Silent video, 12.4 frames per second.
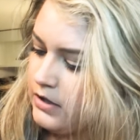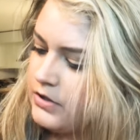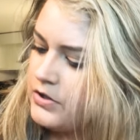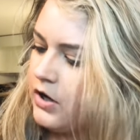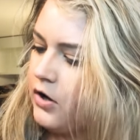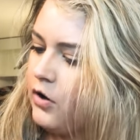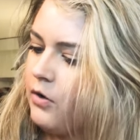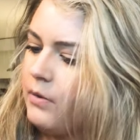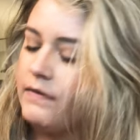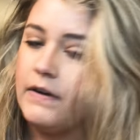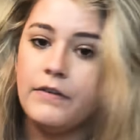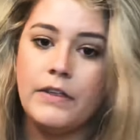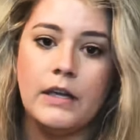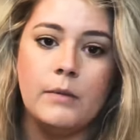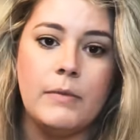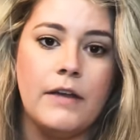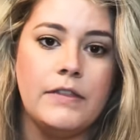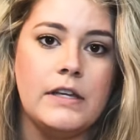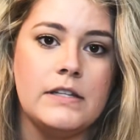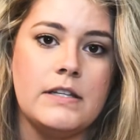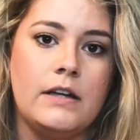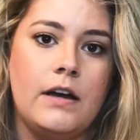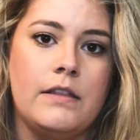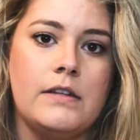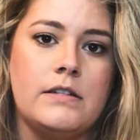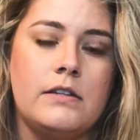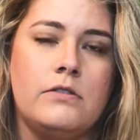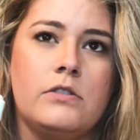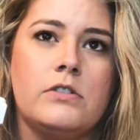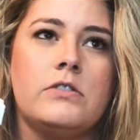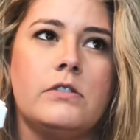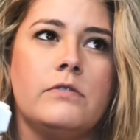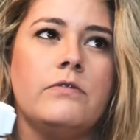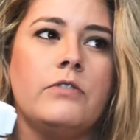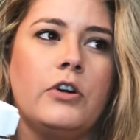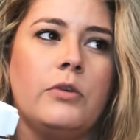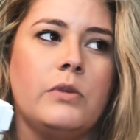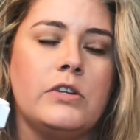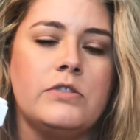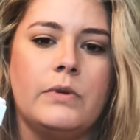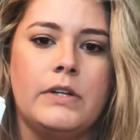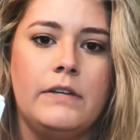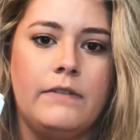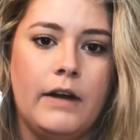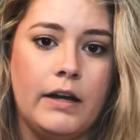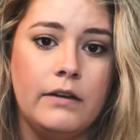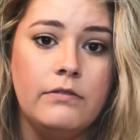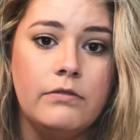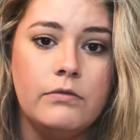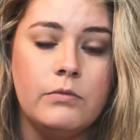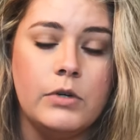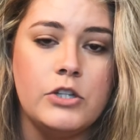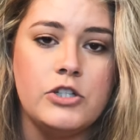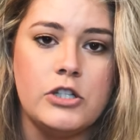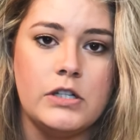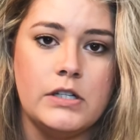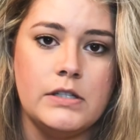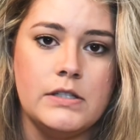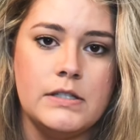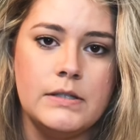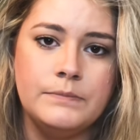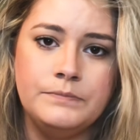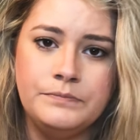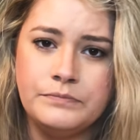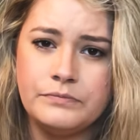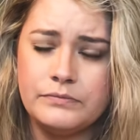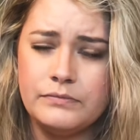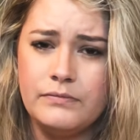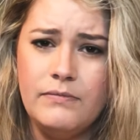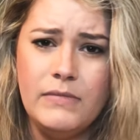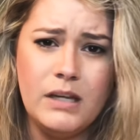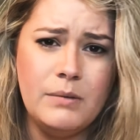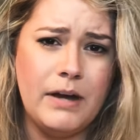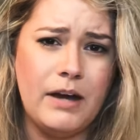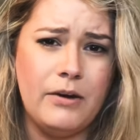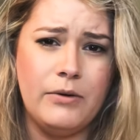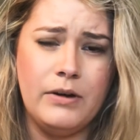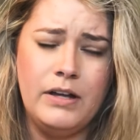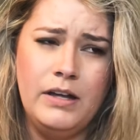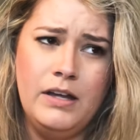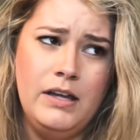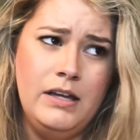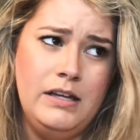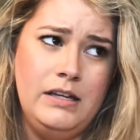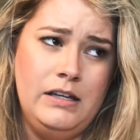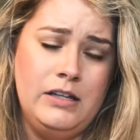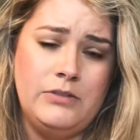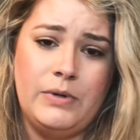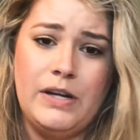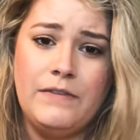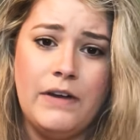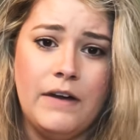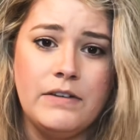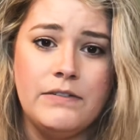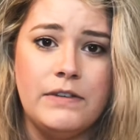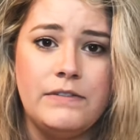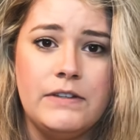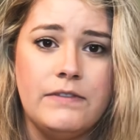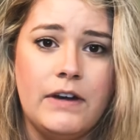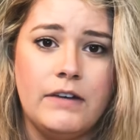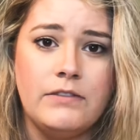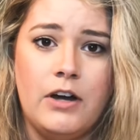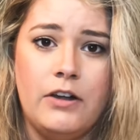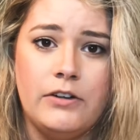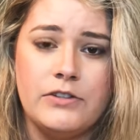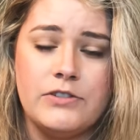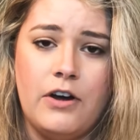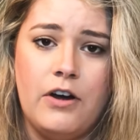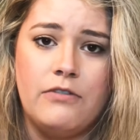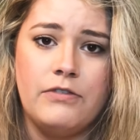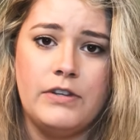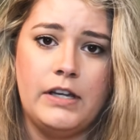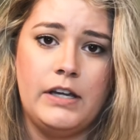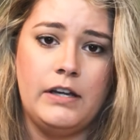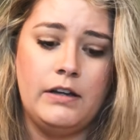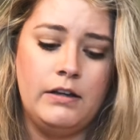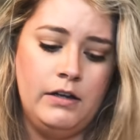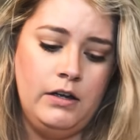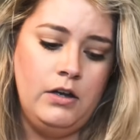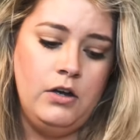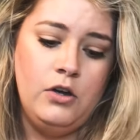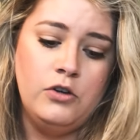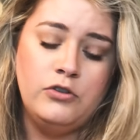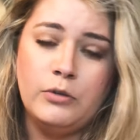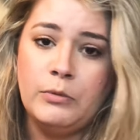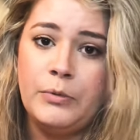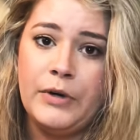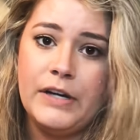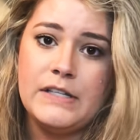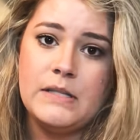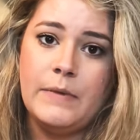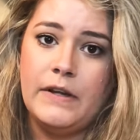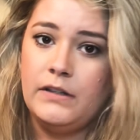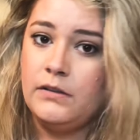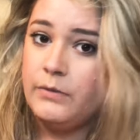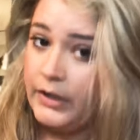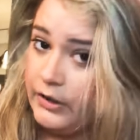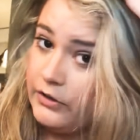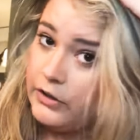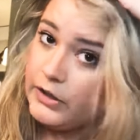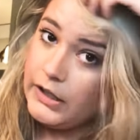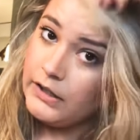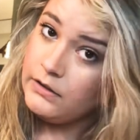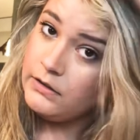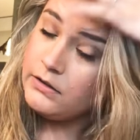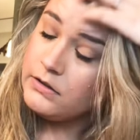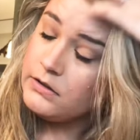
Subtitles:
So my favorite thing about this, I got this at Nordstrom for $125, which is about $25 to $55 off the normal price depending on where you're looking.